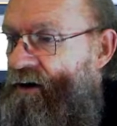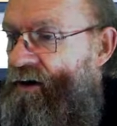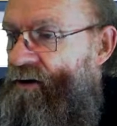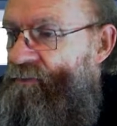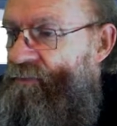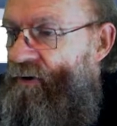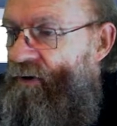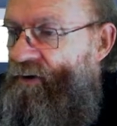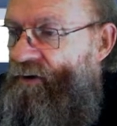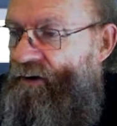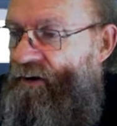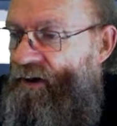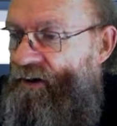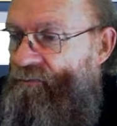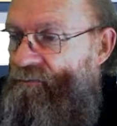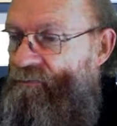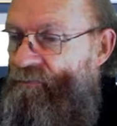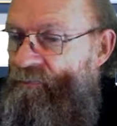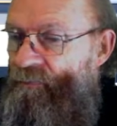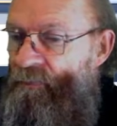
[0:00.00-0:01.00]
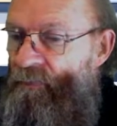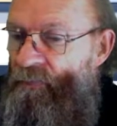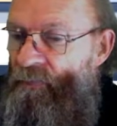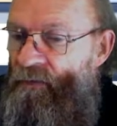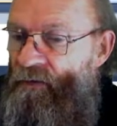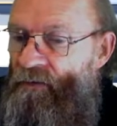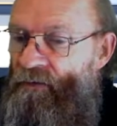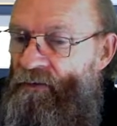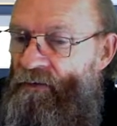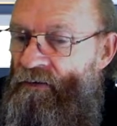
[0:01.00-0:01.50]
a program,
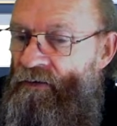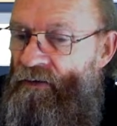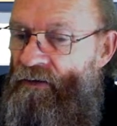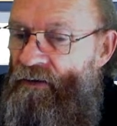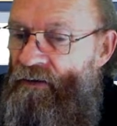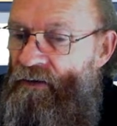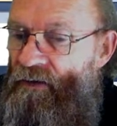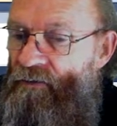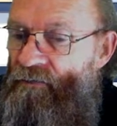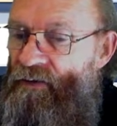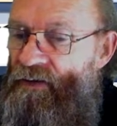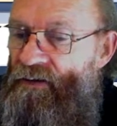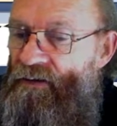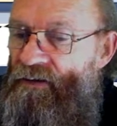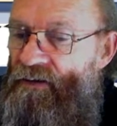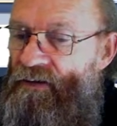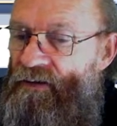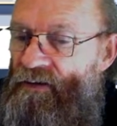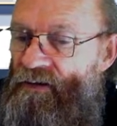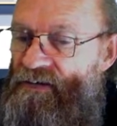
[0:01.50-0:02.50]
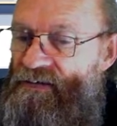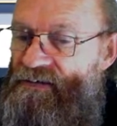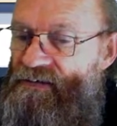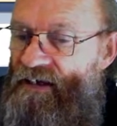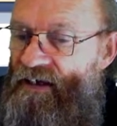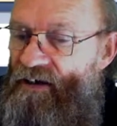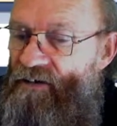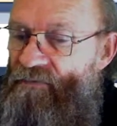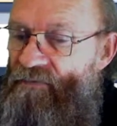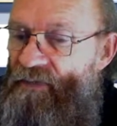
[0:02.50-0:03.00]
give it the
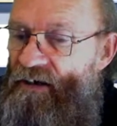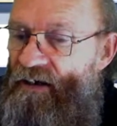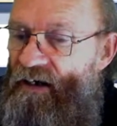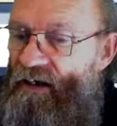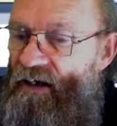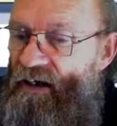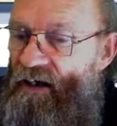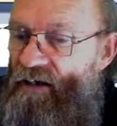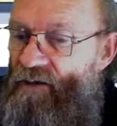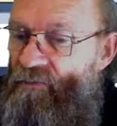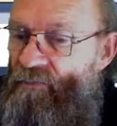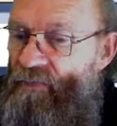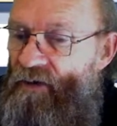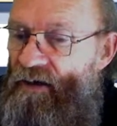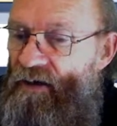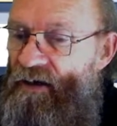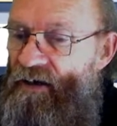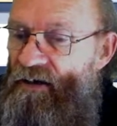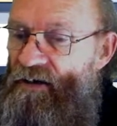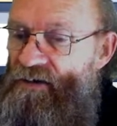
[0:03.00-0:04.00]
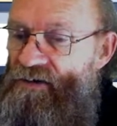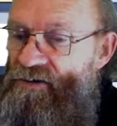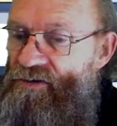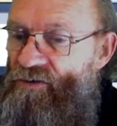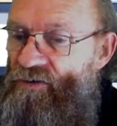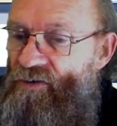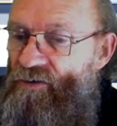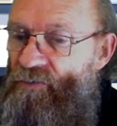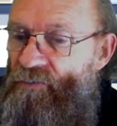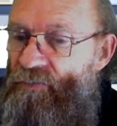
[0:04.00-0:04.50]
same name as
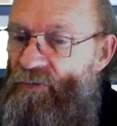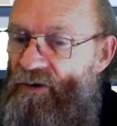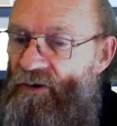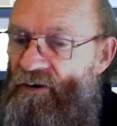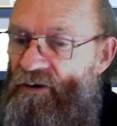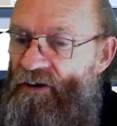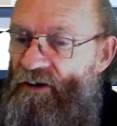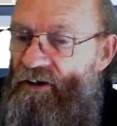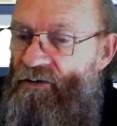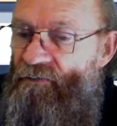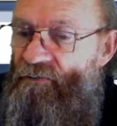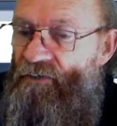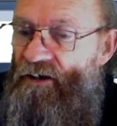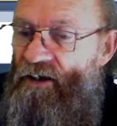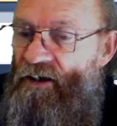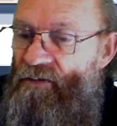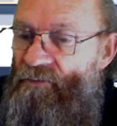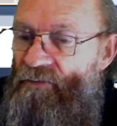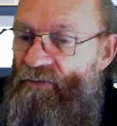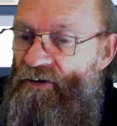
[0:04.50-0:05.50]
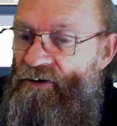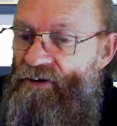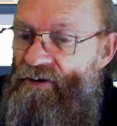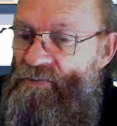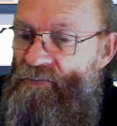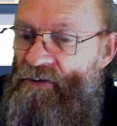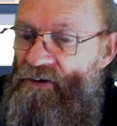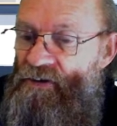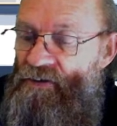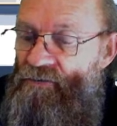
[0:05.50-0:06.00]
your program name that you
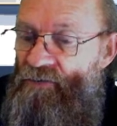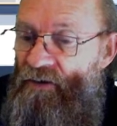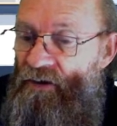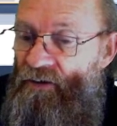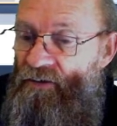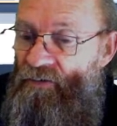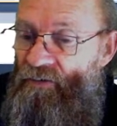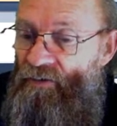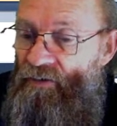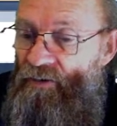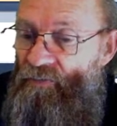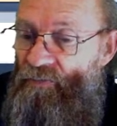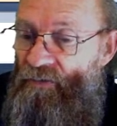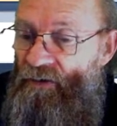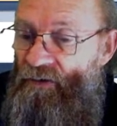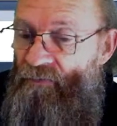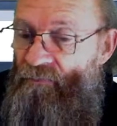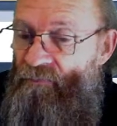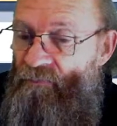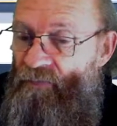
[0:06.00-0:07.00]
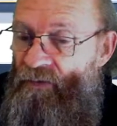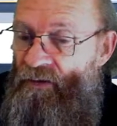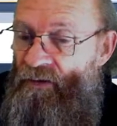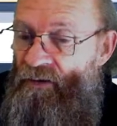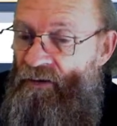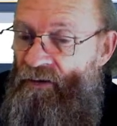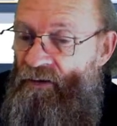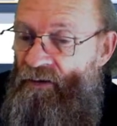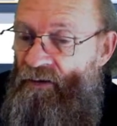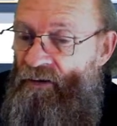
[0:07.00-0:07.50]
specify on top here.
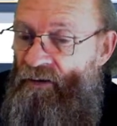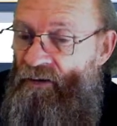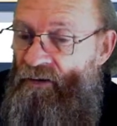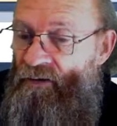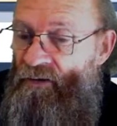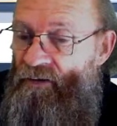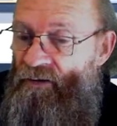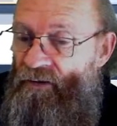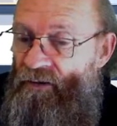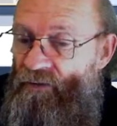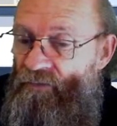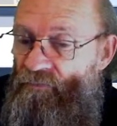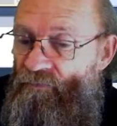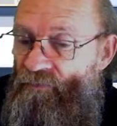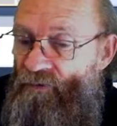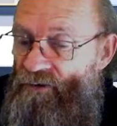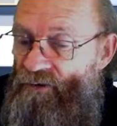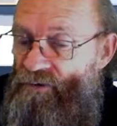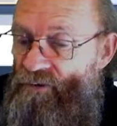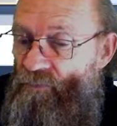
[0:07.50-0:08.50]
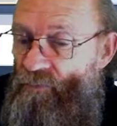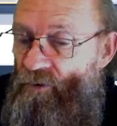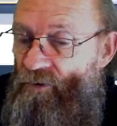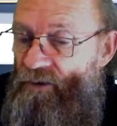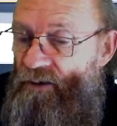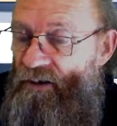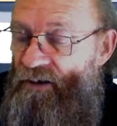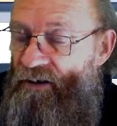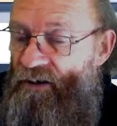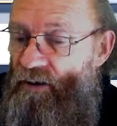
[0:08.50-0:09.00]
Again, function
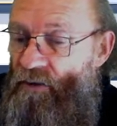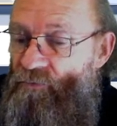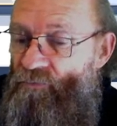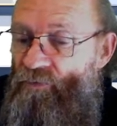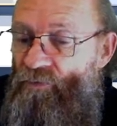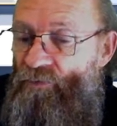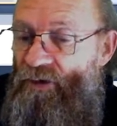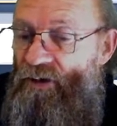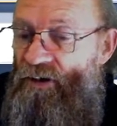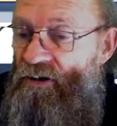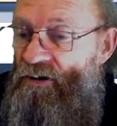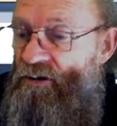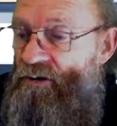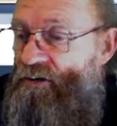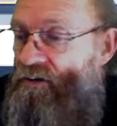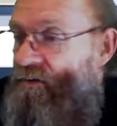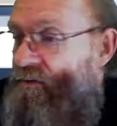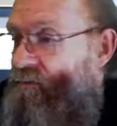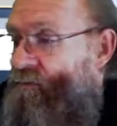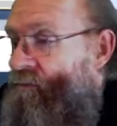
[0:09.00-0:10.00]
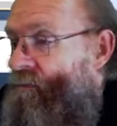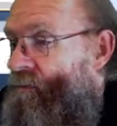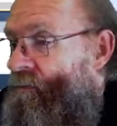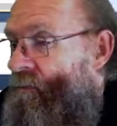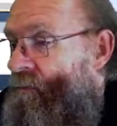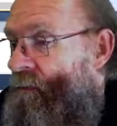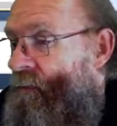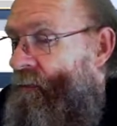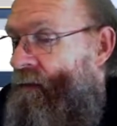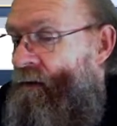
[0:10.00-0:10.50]
block diagram for me.
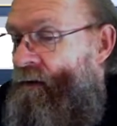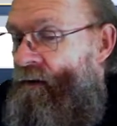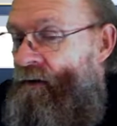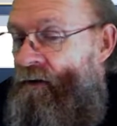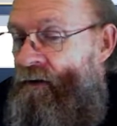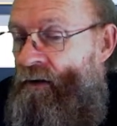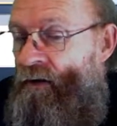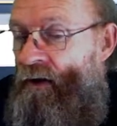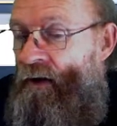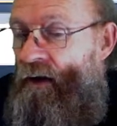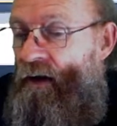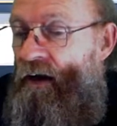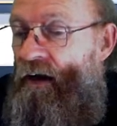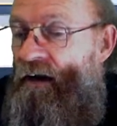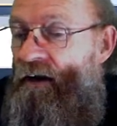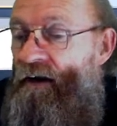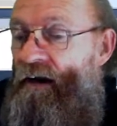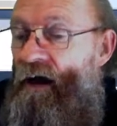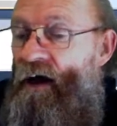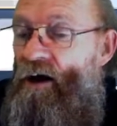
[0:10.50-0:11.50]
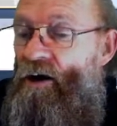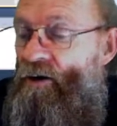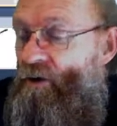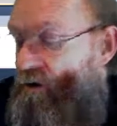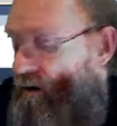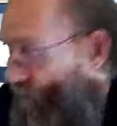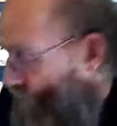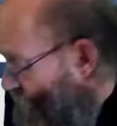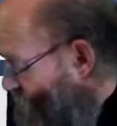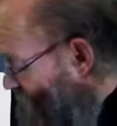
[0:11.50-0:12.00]
And
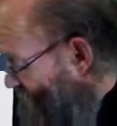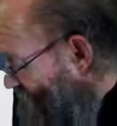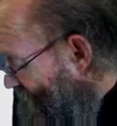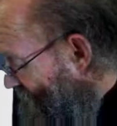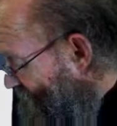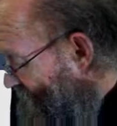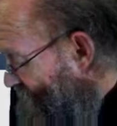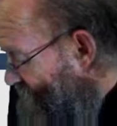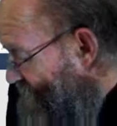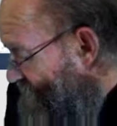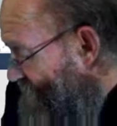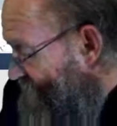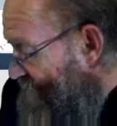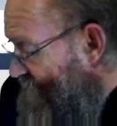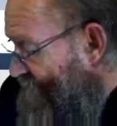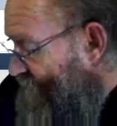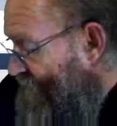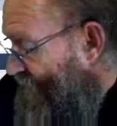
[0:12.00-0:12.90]
now I will get the message